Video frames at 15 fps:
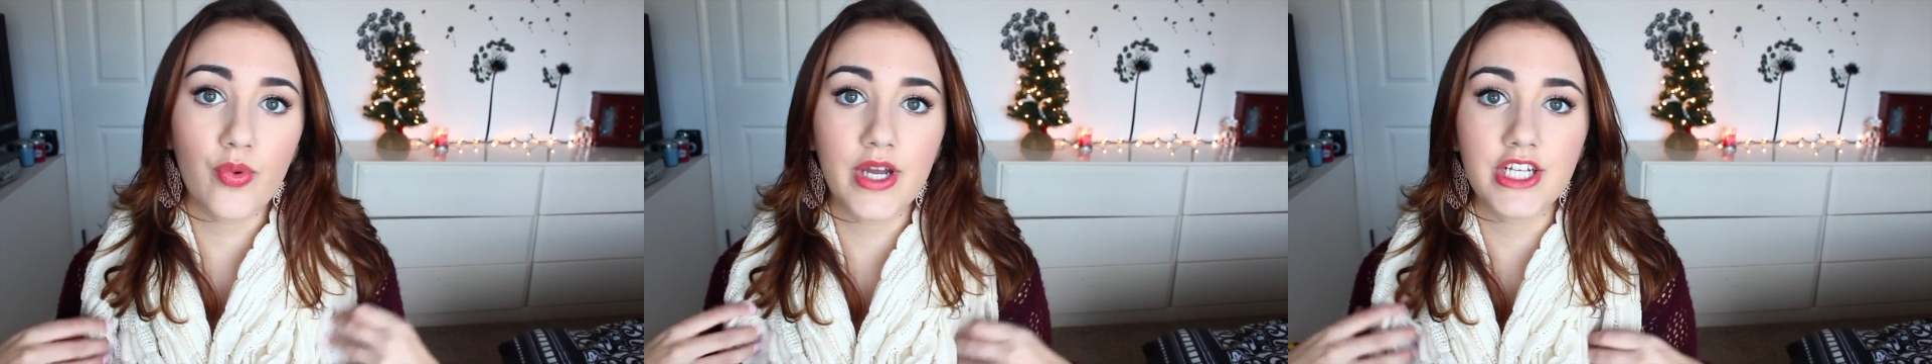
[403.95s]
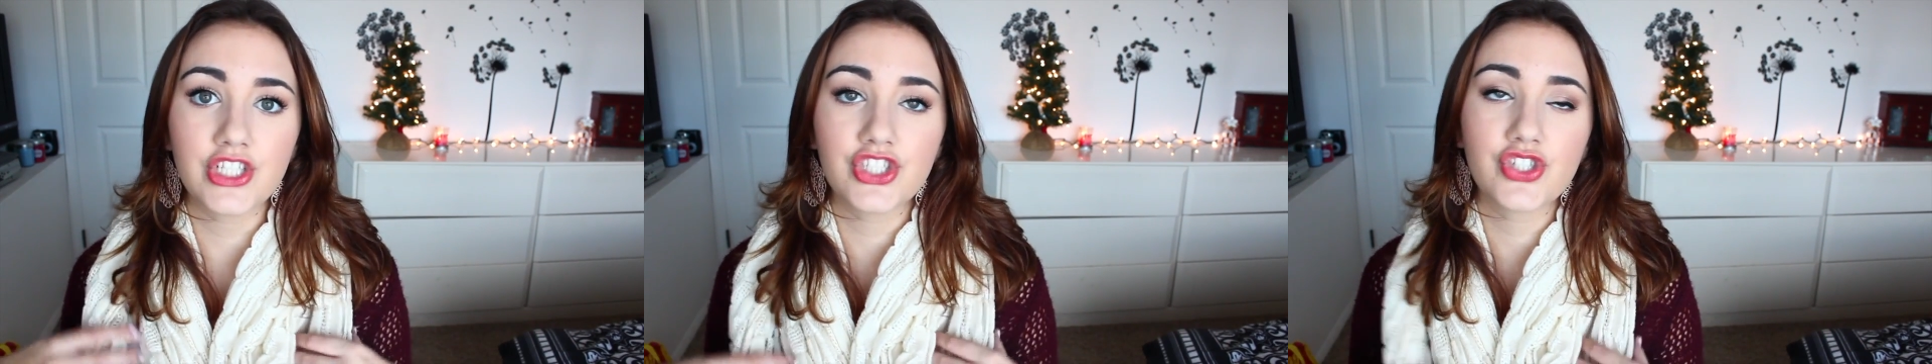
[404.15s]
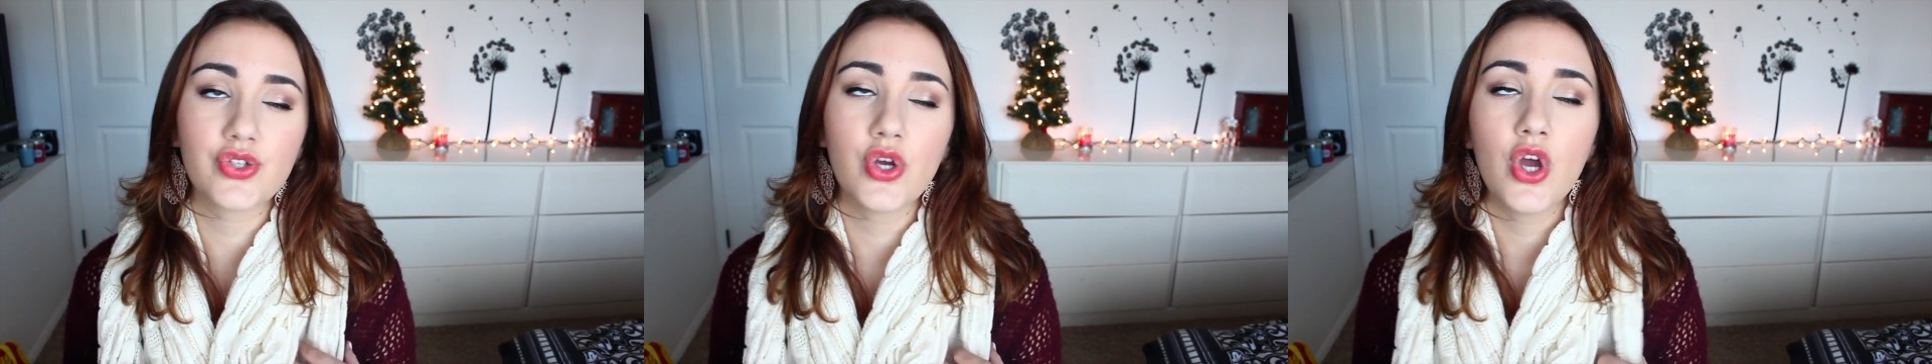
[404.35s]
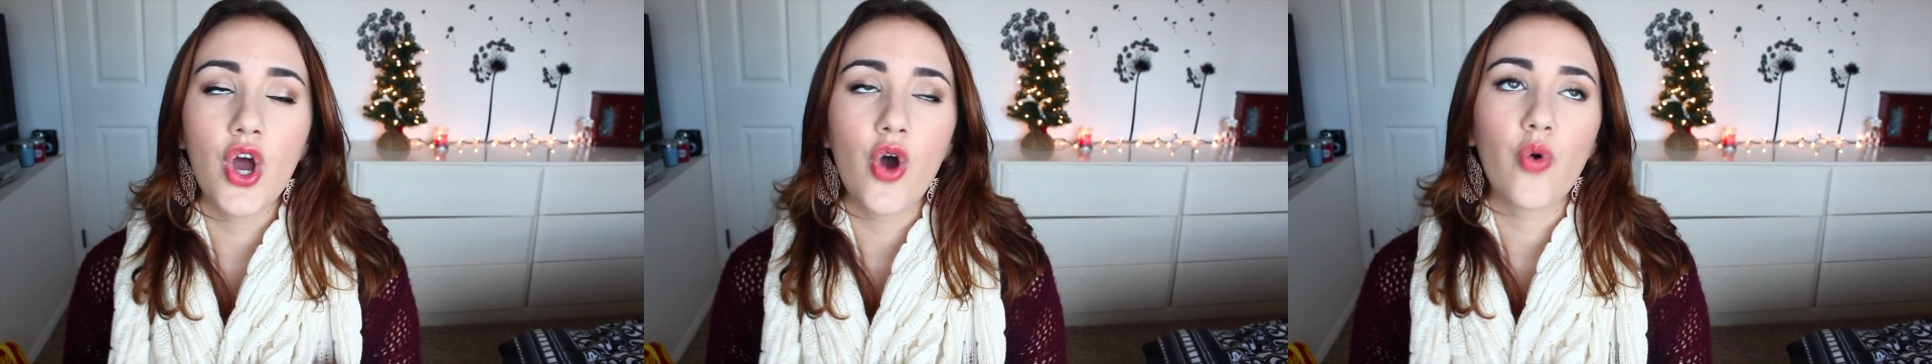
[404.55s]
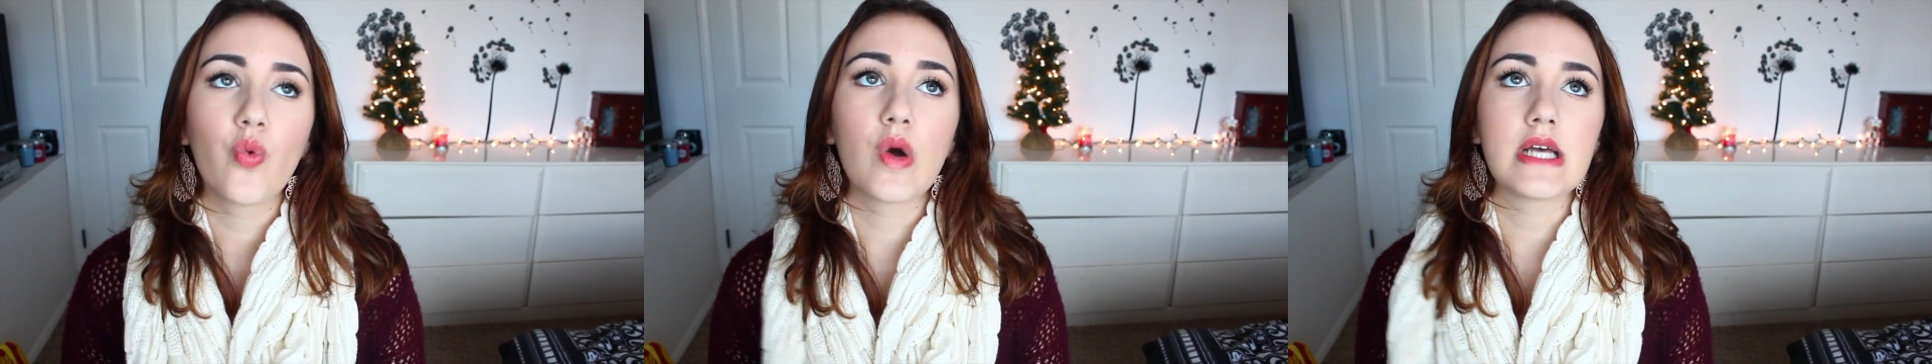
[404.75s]
which
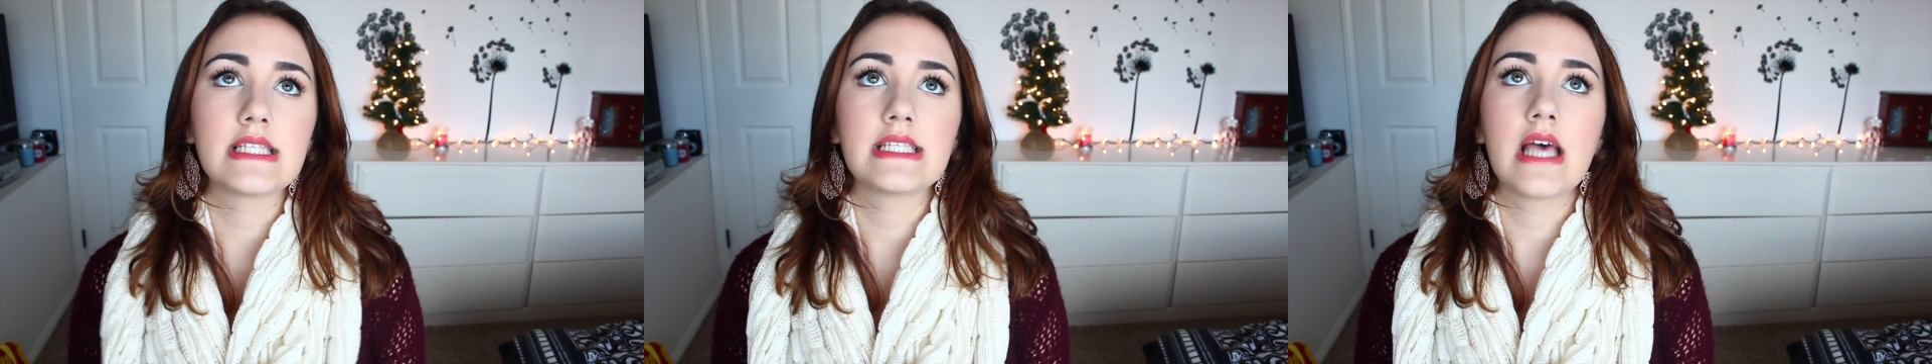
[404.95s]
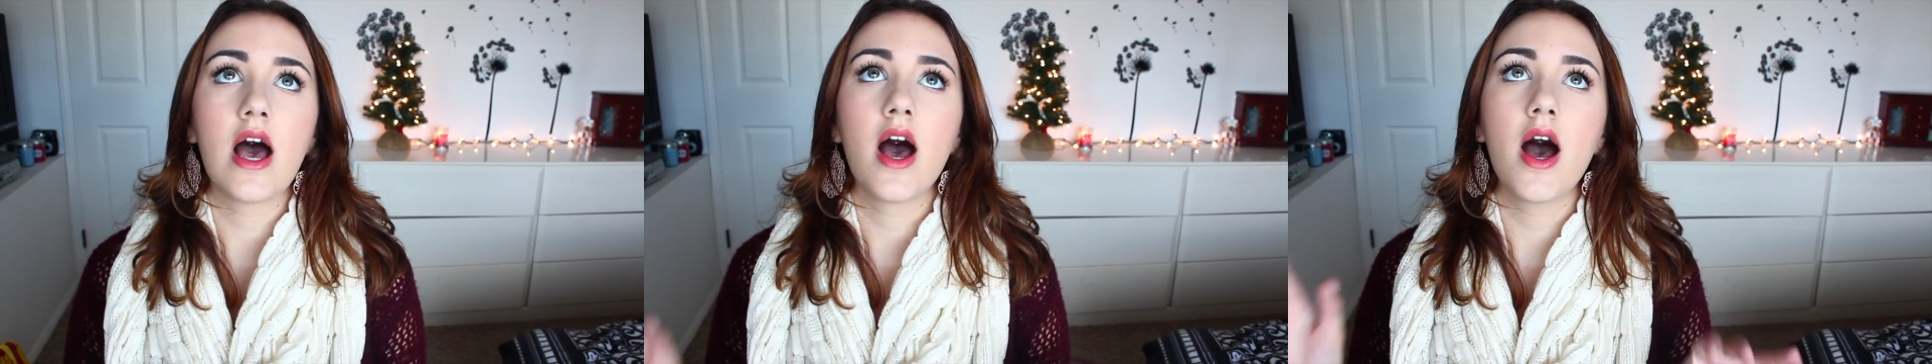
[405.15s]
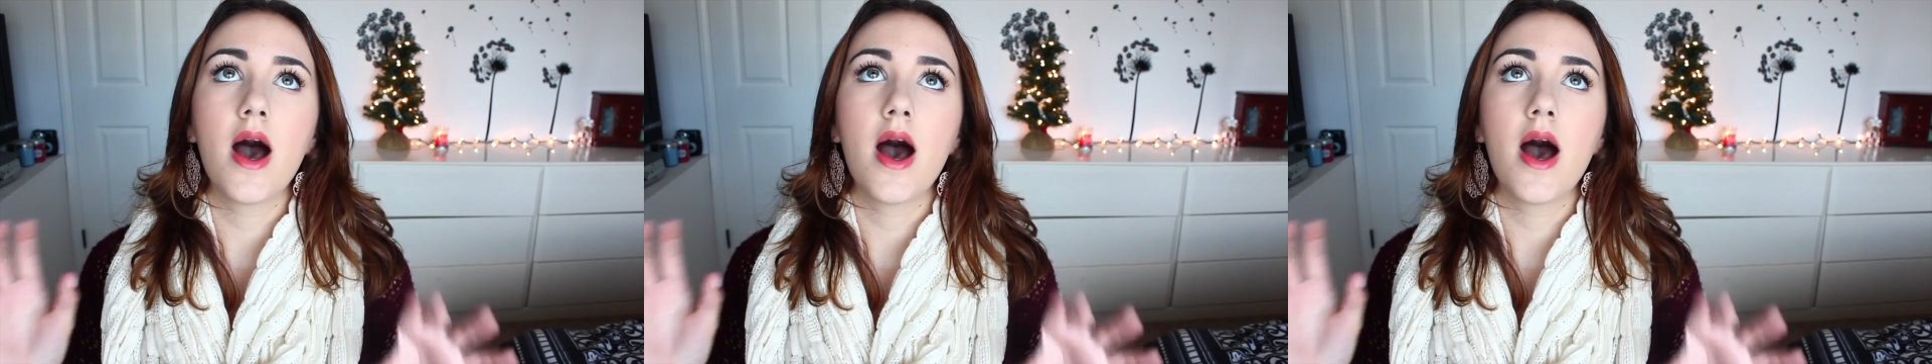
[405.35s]
was